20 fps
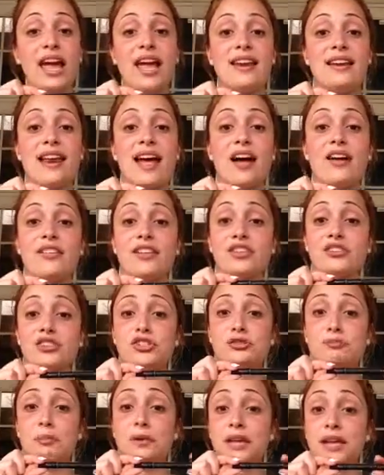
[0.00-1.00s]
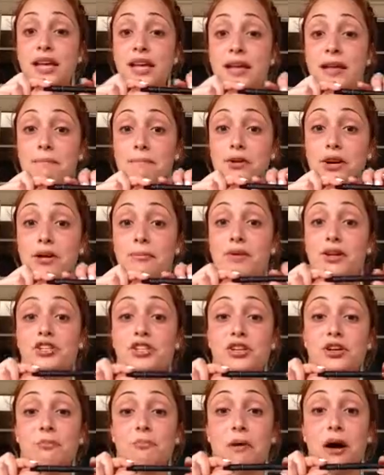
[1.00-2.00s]
and now they just put it pretty much
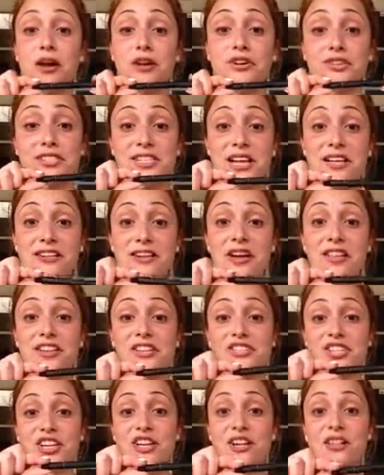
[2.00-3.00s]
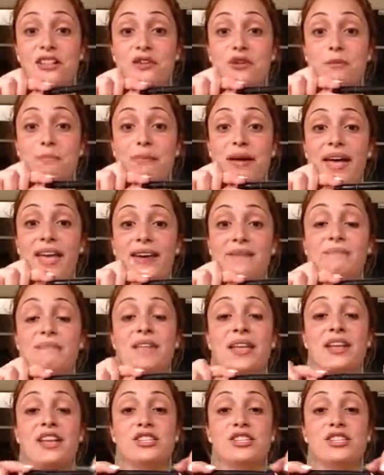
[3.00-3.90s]
in a modern technology in a little pen.